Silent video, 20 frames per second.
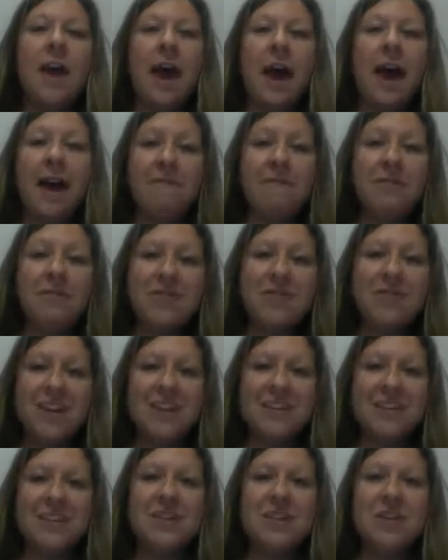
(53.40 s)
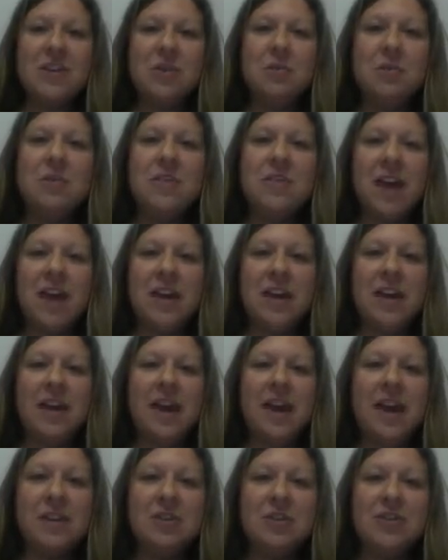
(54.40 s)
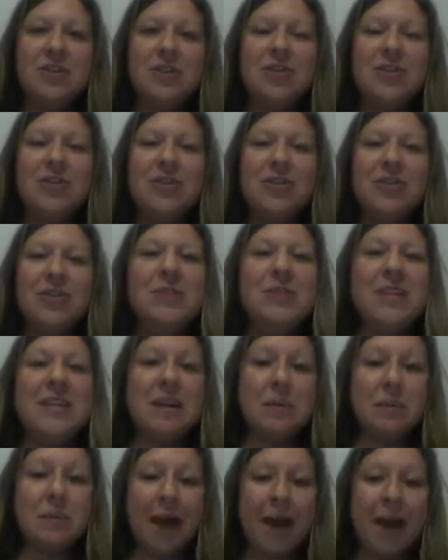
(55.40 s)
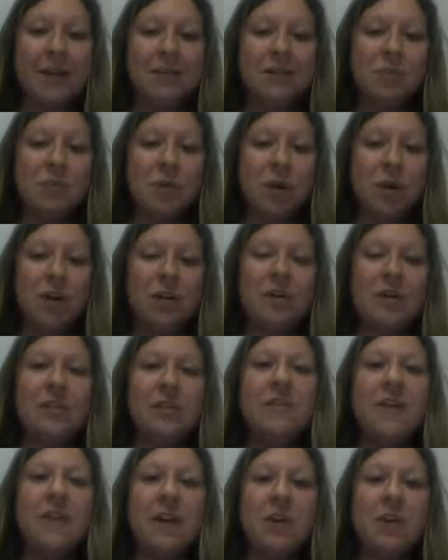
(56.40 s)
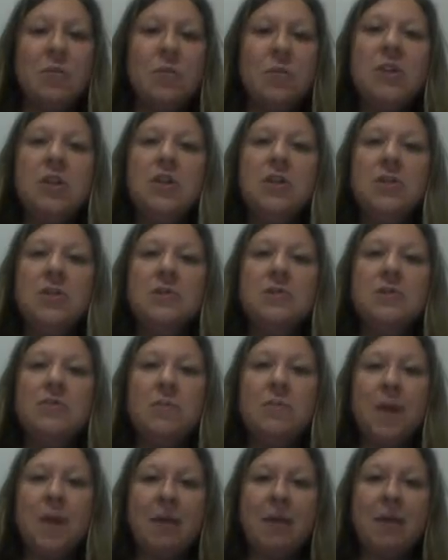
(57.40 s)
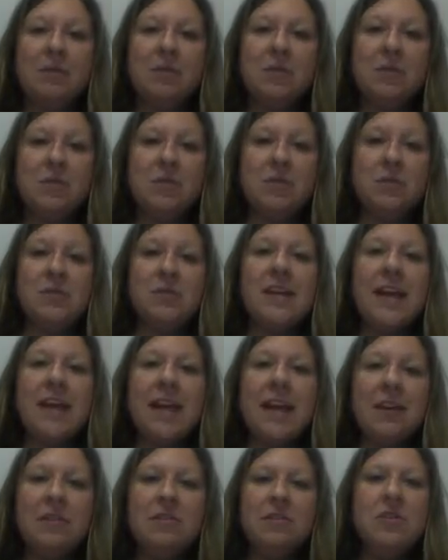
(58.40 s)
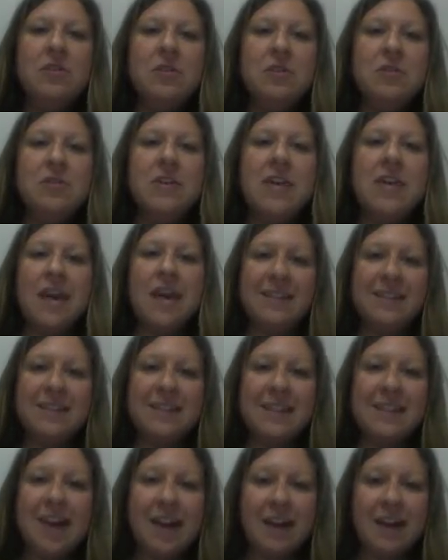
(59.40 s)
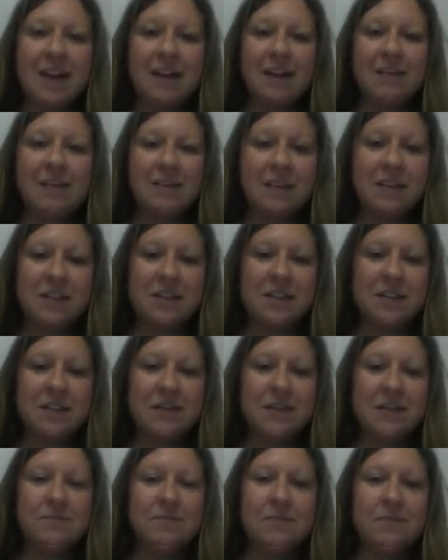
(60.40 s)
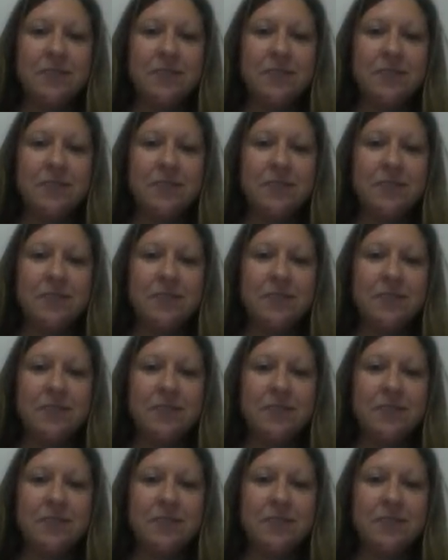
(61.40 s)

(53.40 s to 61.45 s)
After this, you will then enter your unique password that you would use for PowerSchool to get into the NC EdCloud system.